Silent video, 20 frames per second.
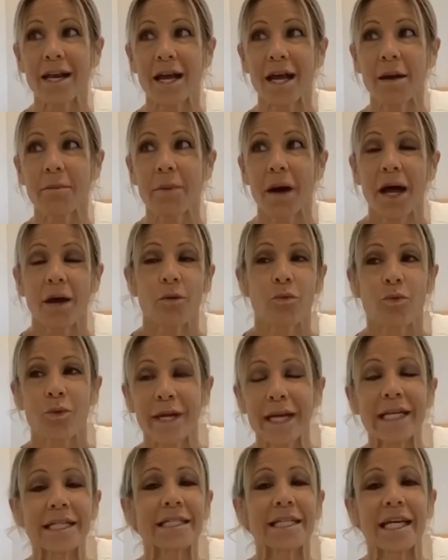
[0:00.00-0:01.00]
am I
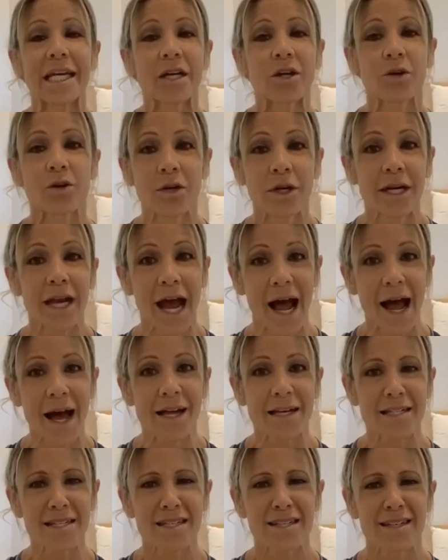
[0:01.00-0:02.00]
really good
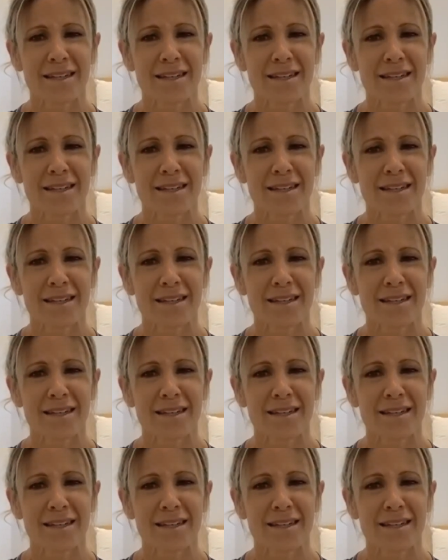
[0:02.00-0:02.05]
at?